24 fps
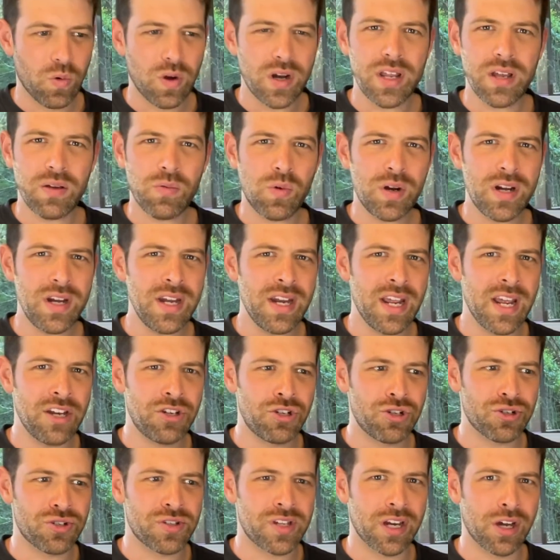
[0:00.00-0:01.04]
What an
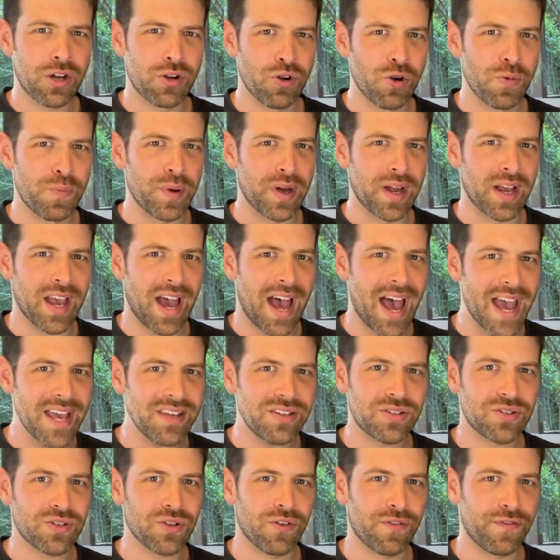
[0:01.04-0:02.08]
interesting group of guys
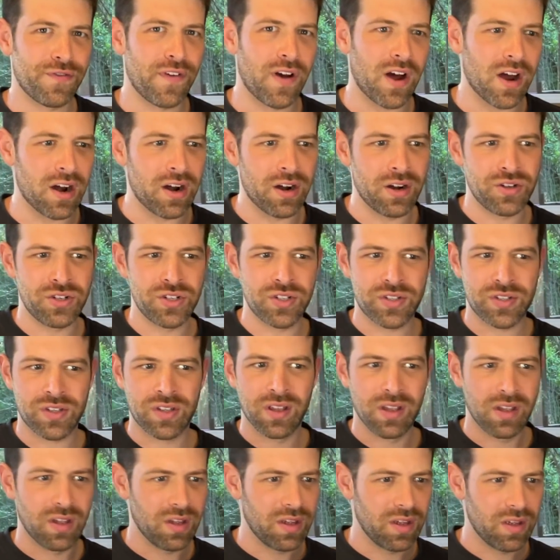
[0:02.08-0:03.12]
so far. Just
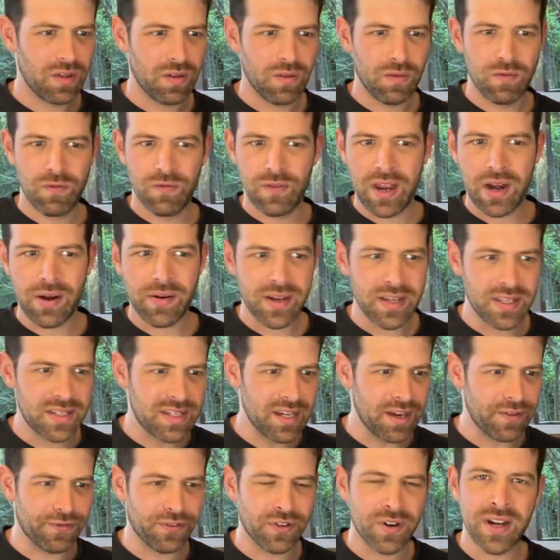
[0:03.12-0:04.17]
very
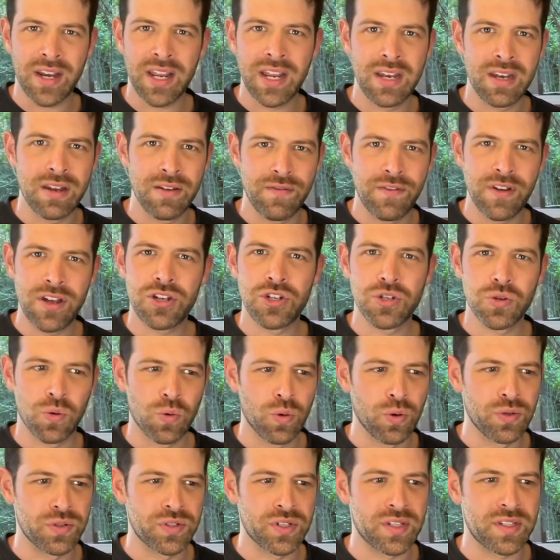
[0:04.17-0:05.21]
different
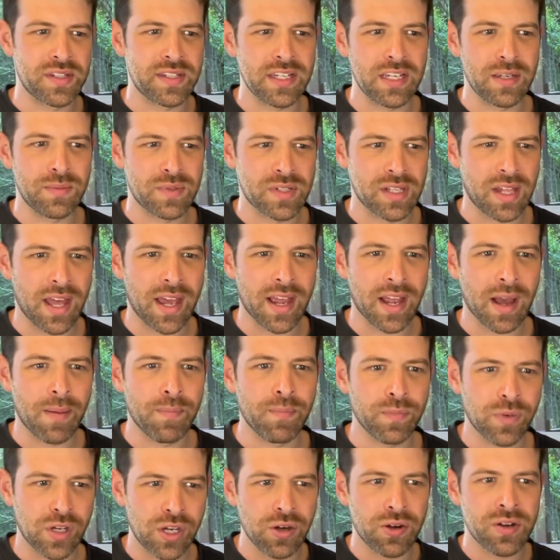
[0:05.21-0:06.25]
individuals, it seems like.
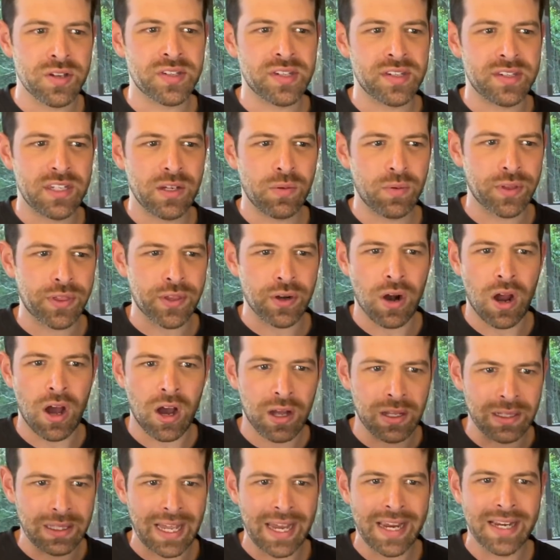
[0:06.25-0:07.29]
I'm curious to see what they're
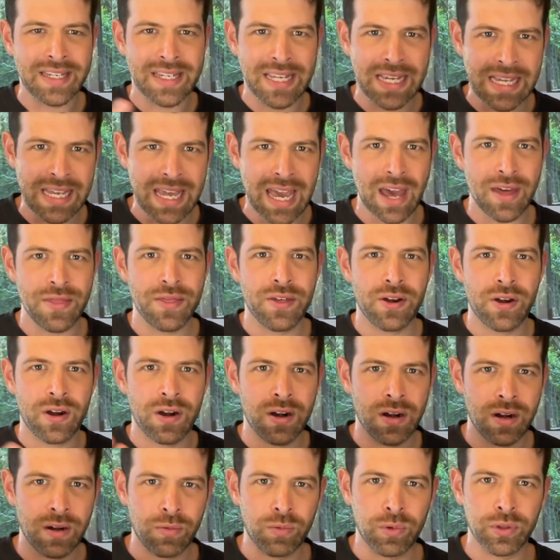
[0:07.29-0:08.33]
all like
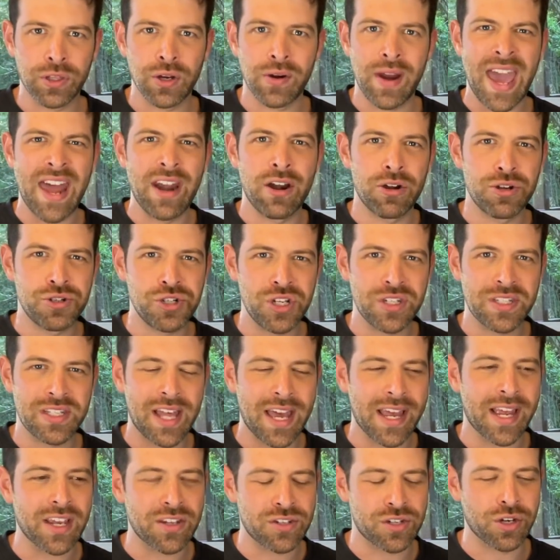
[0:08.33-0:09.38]
together, what their energy's
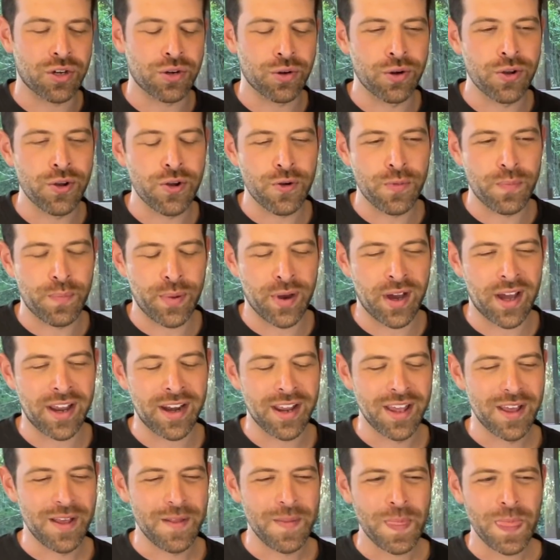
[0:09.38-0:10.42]
like as a group,
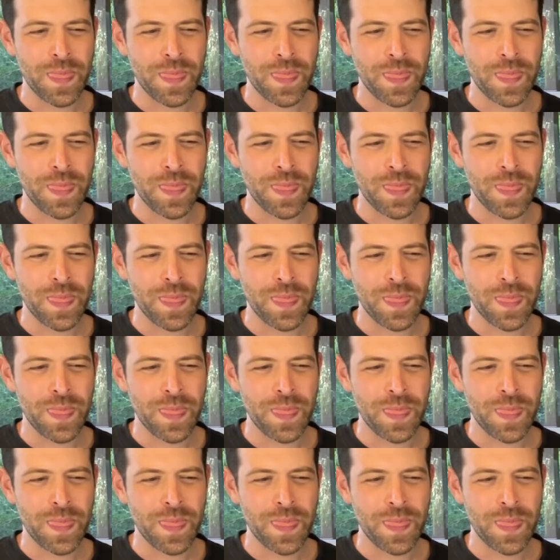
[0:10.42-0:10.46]
but